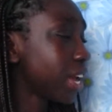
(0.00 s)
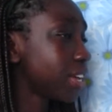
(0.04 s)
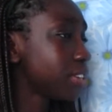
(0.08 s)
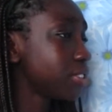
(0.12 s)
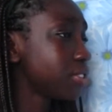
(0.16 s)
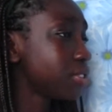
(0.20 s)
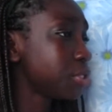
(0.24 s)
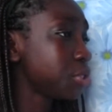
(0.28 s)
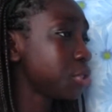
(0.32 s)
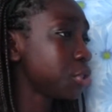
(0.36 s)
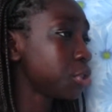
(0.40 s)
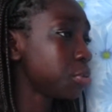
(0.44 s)

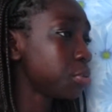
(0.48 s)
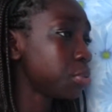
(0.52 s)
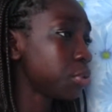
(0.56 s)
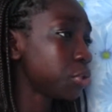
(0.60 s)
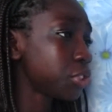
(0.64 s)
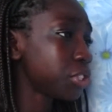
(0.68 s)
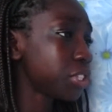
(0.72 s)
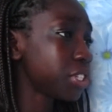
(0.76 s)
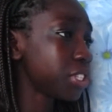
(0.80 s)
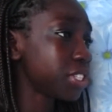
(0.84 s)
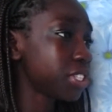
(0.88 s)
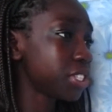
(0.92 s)
enters your
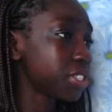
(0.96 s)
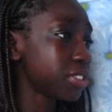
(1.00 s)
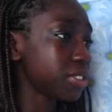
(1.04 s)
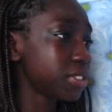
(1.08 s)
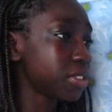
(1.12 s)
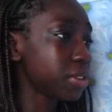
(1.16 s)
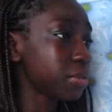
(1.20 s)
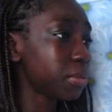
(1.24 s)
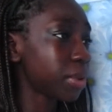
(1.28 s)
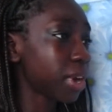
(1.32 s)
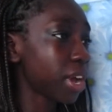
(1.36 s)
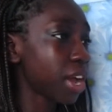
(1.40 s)
body
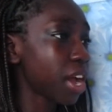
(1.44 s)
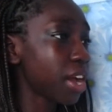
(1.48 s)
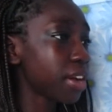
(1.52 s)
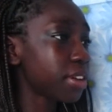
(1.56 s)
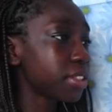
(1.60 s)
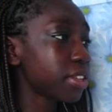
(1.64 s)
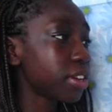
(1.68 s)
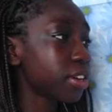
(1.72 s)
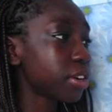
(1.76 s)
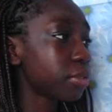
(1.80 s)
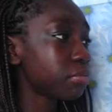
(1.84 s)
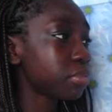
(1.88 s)
system by
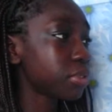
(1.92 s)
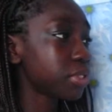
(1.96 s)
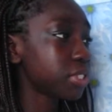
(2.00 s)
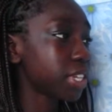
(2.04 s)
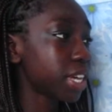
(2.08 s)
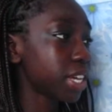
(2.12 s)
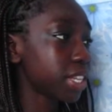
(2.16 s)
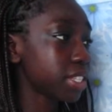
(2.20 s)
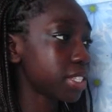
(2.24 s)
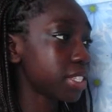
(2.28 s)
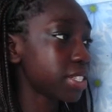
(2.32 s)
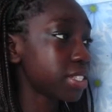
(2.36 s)
either
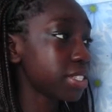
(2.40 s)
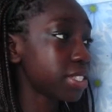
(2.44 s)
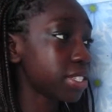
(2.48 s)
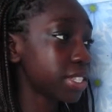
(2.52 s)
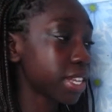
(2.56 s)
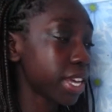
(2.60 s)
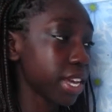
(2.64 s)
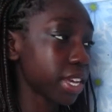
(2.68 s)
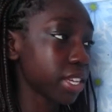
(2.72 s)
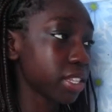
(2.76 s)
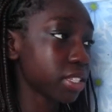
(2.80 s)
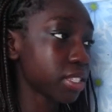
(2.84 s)
unprotected
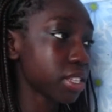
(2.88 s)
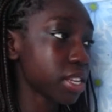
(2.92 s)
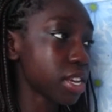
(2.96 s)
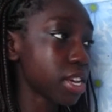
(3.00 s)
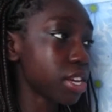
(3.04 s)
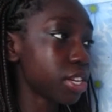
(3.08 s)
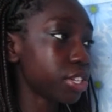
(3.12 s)
sex,